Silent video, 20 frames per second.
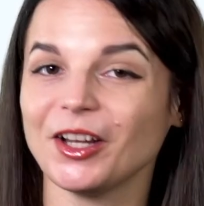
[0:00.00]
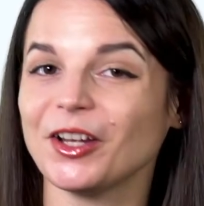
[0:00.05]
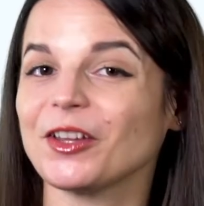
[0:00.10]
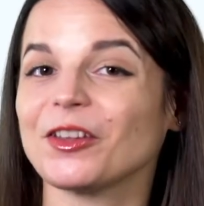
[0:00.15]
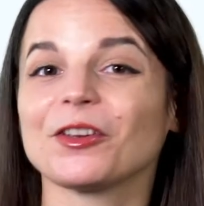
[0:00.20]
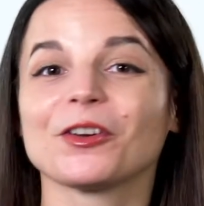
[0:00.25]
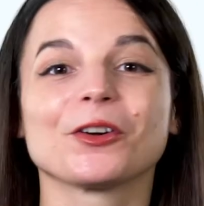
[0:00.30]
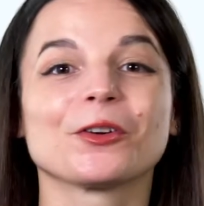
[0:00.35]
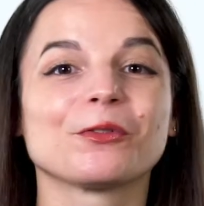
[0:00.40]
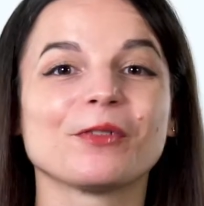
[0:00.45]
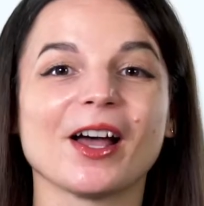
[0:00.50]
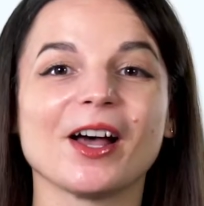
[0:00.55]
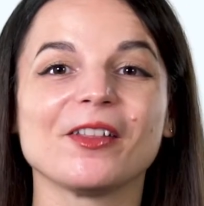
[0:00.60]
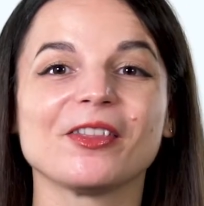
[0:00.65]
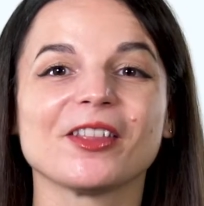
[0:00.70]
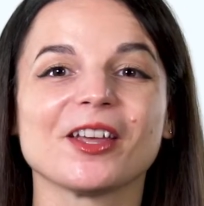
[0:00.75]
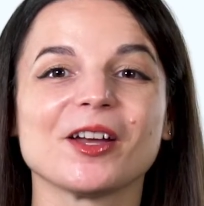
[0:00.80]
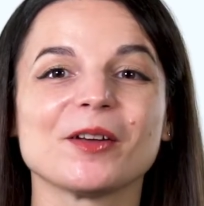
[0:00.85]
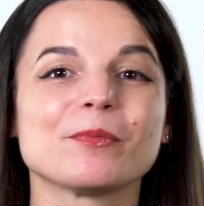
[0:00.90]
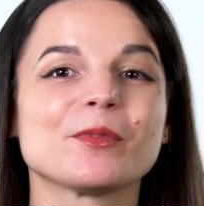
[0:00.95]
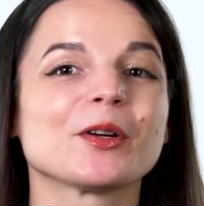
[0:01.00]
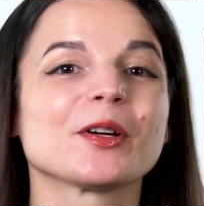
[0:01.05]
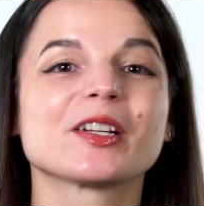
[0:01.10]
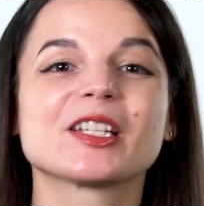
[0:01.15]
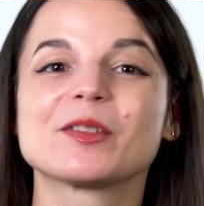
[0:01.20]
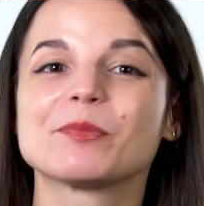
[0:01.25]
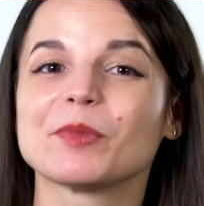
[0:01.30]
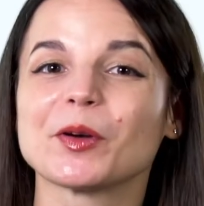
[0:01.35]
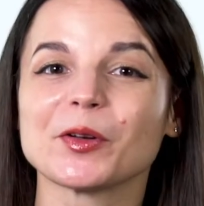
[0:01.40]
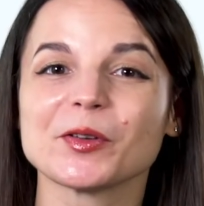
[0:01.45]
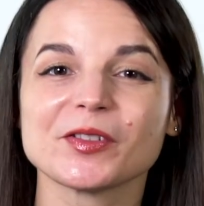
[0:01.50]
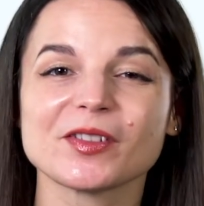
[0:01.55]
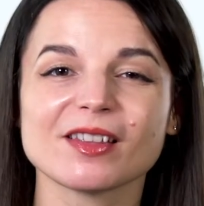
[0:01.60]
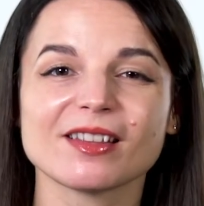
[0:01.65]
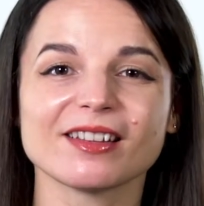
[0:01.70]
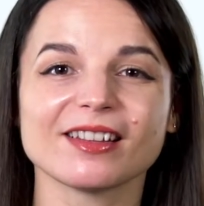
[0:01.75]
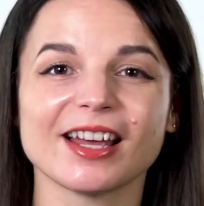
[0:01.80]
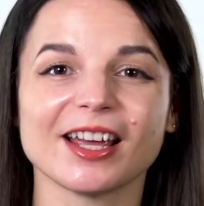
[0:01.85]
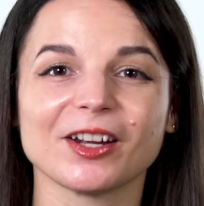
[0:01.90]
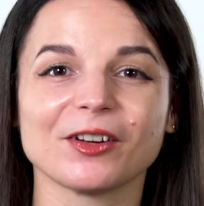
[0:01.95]
You're around them, you're exposed to the
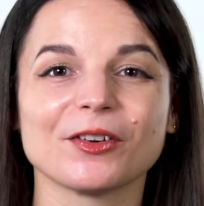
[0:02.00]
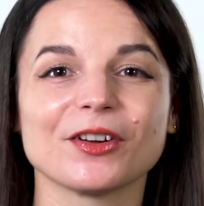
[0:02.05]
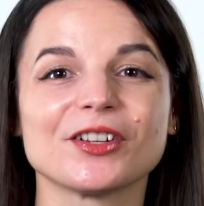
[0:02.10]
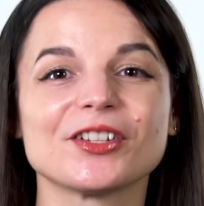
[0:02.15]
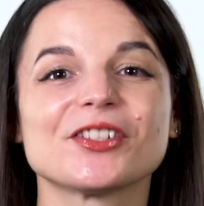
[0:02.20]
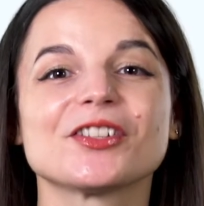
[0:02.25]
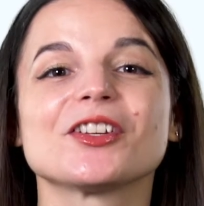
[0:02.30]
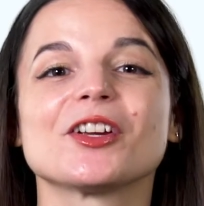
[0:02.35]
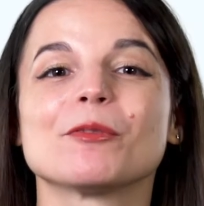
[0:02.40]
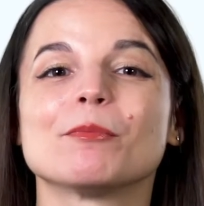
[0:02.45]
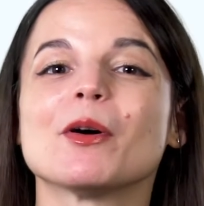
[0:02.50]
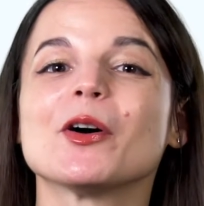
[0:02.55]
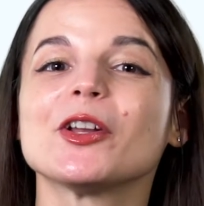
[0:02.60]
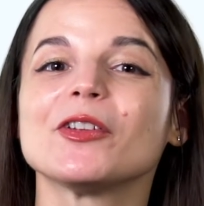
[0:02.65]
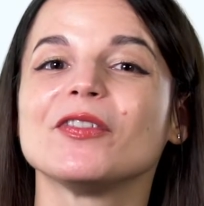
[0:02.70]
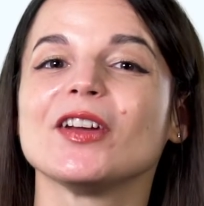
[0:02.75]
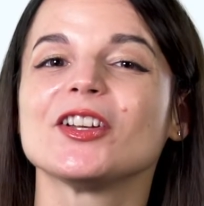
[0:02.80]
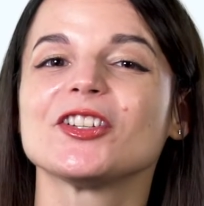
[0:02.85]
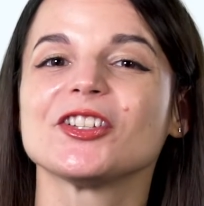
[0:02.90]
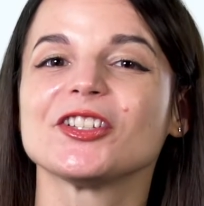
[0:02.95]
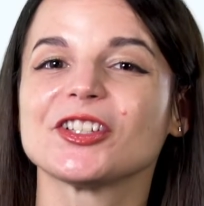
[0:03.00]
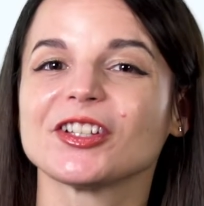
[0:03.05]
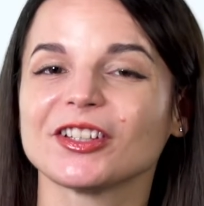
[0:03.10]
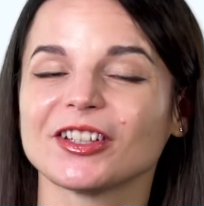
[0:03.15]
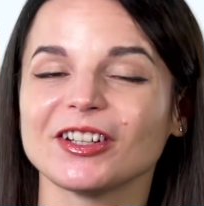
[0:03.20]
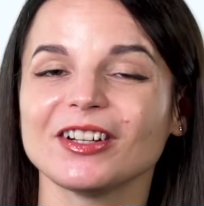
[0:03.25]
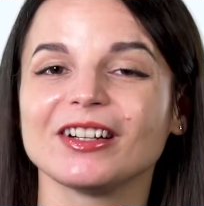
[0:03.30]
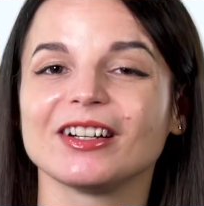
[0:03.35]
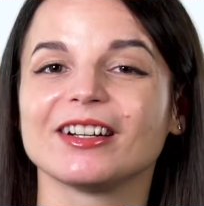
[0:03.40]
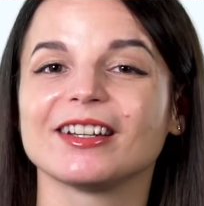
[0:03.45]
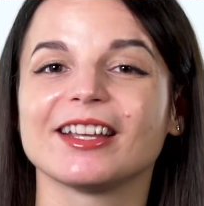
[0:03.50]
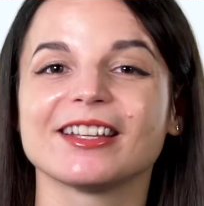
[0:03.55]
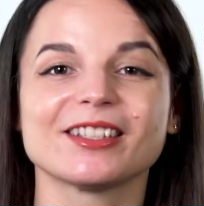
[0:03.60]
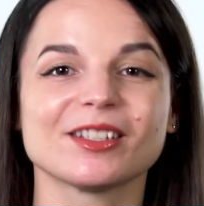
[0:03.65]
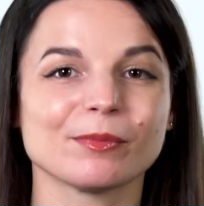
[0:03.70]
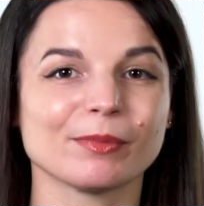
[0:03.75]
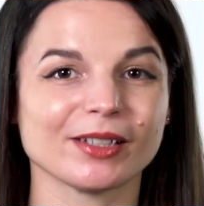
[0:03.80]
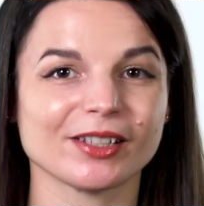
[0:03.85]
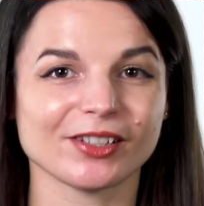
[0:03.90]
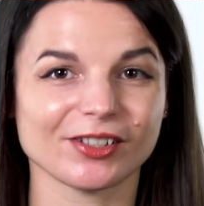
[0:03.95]
language, so your motivation to learn gets
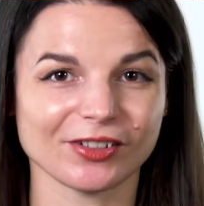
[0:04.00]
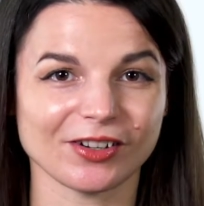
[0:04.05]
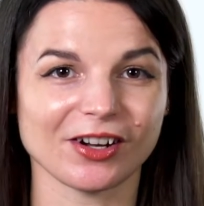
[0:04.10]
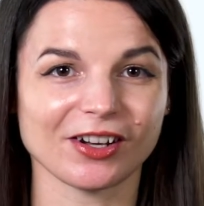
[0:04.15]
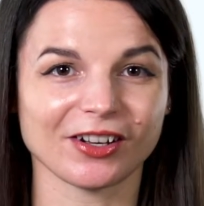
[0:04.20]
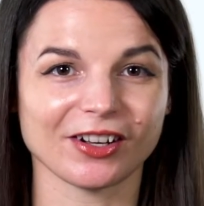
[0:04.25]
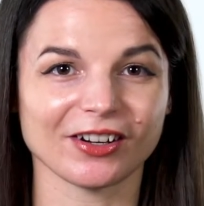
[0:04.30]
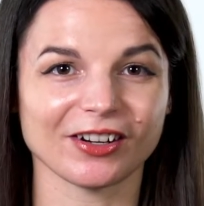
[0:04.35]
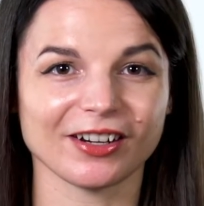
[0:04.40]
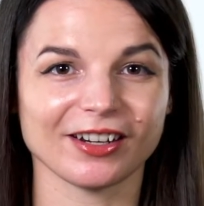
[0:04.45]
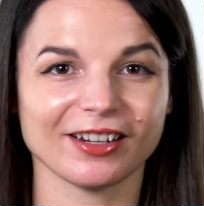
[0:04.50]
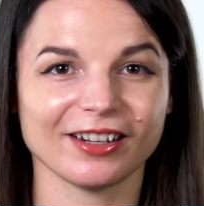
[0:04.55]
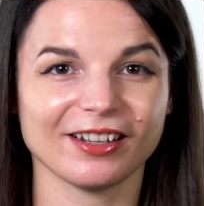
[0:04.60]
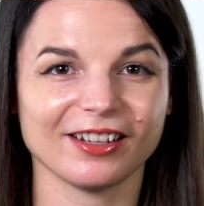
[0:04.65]
a bit stronger.